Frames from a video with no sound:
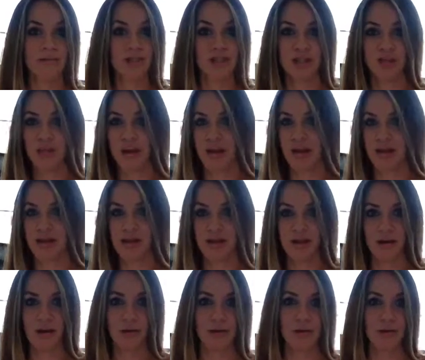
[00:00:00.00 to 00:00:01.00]
just because
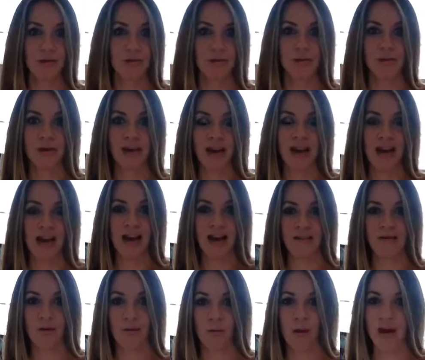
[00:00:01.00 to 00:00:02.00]
you
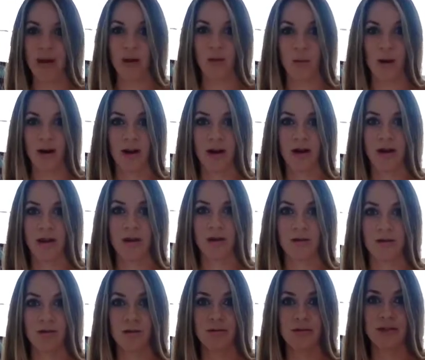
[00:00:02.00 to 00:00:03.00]
have a week where
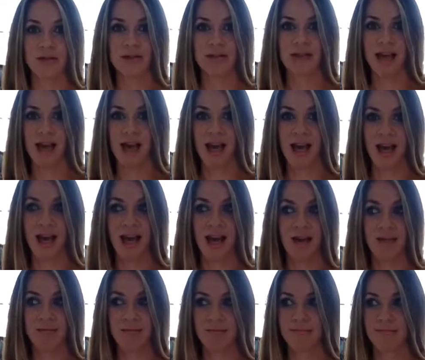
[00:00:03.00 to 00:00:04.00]
you just say,
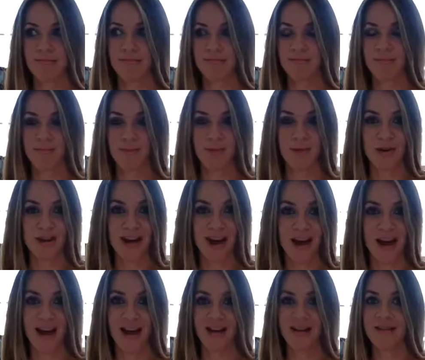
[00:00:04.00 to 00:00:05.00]
I'm
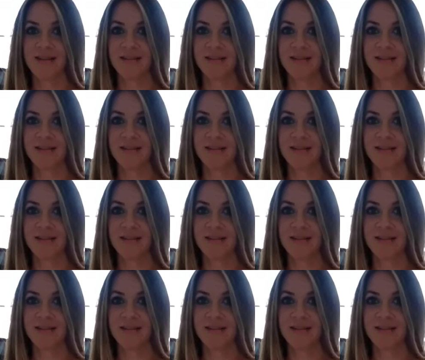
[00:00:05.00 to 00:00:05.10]
not